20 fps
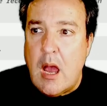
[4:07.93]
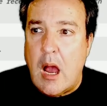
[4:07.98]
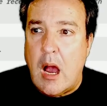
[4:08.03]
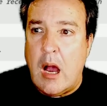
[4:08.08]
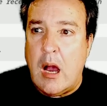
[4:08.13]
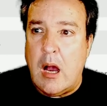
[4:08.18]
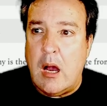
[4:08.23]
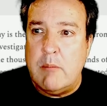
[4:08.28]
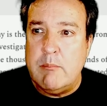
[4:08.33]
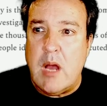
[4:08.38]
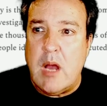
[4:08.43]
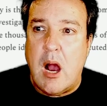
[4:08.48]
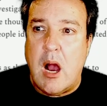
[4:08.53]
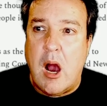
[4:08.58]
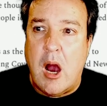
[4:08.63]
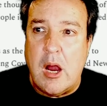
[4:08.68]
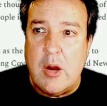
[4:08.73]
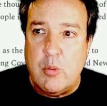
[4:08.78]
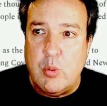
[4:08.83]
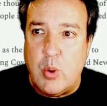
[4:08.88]

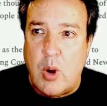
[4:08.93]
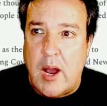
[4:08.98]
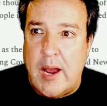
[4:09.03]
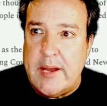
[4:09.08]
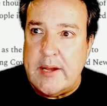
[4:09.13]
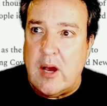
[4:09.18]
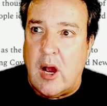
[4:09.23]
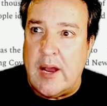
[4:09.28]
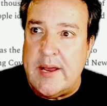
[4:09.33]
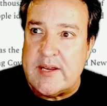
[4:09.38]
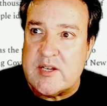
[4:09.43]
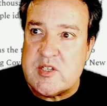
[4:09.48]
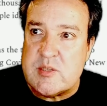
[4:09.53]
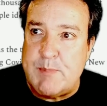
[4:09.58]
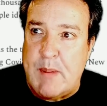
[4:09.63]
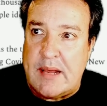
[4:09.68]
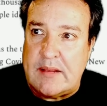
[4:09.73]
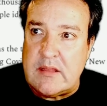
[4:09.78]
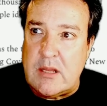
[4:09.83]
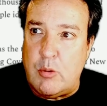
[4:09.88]
I write, I
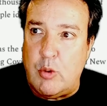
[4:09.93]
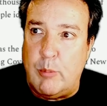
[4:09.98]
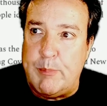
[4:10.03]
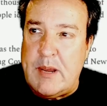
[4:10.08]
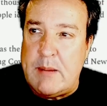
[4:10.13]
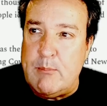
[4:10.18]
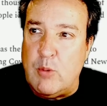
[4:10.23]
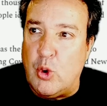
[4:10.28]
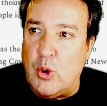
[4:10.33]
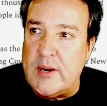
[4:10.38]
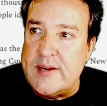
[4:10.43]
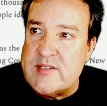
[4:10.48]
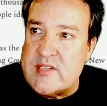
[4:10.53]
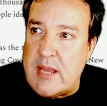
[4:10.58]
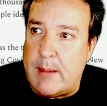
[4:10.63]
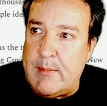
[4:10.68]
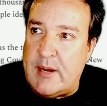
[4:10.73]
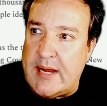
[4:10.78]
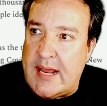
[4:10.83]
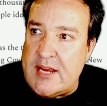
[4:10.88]
expect there will be more
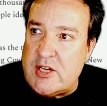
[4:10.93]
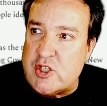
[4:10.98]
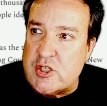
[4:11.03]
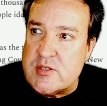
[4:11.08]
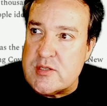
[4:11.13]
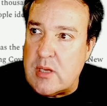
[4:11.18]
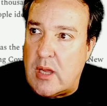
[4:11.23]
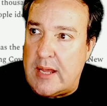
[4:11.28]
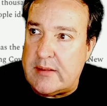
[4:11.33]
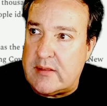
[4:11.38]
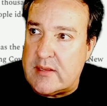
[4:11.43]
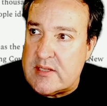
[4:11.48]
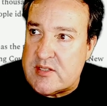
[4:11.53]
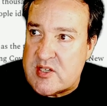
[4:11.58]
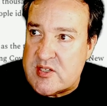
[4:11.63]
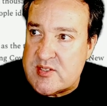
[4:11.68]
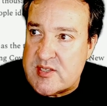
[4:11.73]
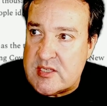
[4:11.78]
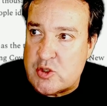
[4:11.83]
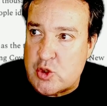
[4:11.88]
examinations like this
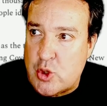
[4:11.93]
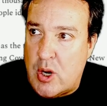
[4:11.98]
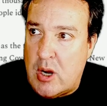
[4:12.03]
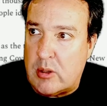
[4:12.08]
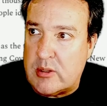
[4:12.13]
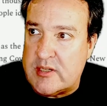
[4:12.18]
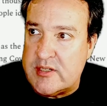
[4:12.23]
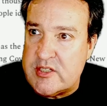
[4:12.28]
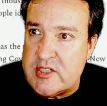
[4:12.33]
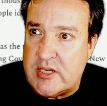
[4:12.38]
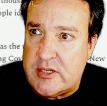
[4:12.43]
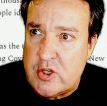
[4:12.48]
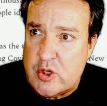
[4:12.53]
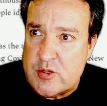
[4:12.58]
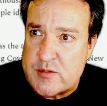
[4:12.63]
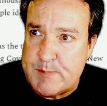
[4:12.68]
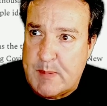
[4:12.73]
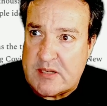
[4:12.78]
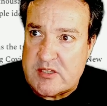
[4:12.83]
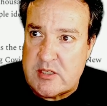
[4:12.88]
as the trial
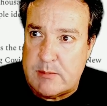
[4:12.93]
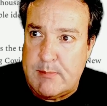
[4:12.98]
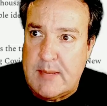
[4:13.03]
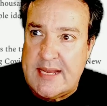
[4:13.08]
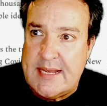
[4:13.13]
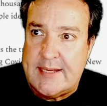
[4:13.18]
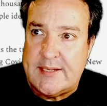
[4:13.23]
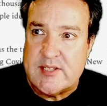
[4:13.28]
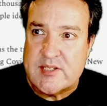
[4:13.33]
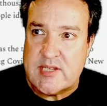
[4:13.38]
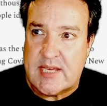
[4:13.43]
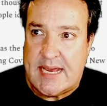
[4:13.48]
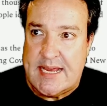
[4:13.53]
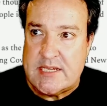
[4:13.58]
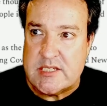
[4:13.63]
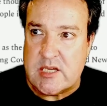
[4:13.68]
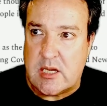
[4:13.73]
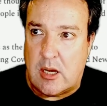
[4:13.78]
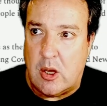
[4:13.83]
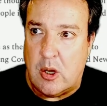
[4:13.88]
continues, but to me it is
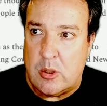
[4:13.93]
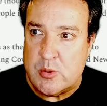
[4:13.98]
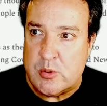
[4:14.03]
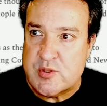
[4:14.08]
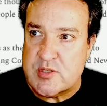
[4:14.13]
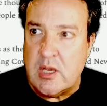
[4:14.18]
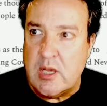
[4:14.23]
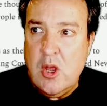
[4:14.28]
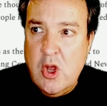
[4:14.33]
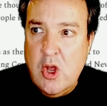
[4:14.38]
case closed.